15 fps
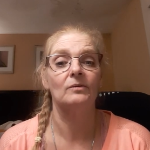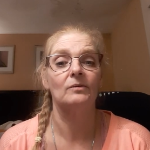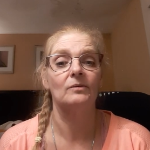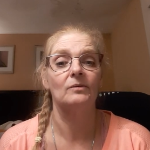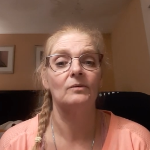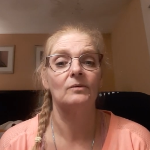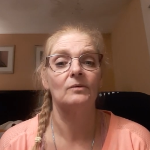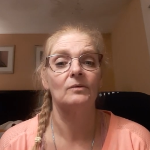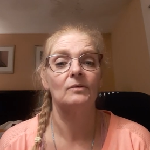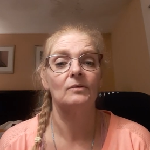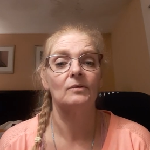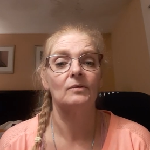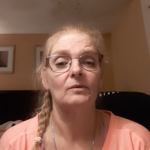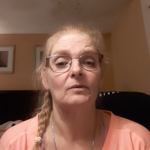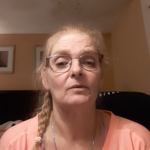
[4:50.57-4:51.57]

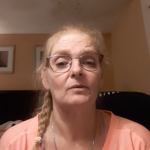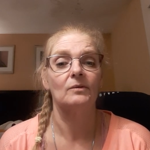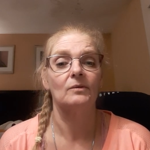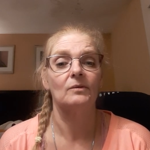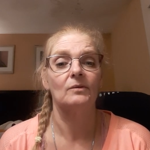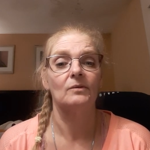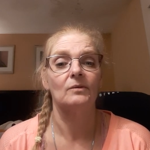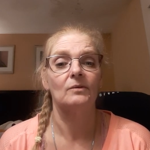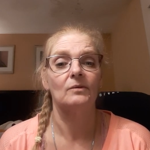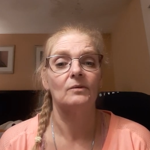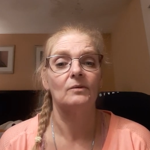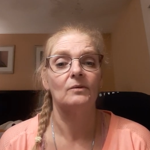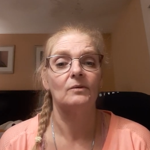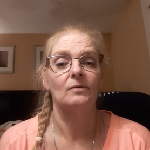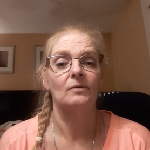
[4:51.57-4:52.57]

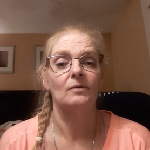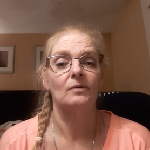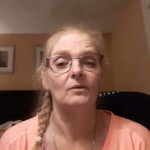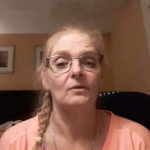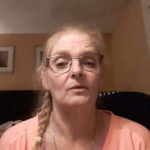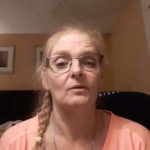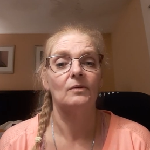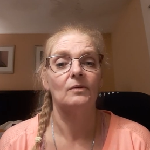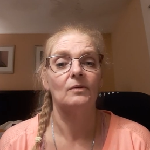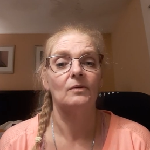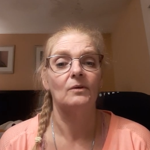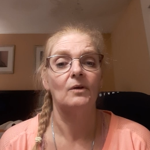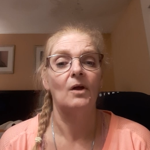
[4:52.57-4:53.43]
No one is speaking in this clip.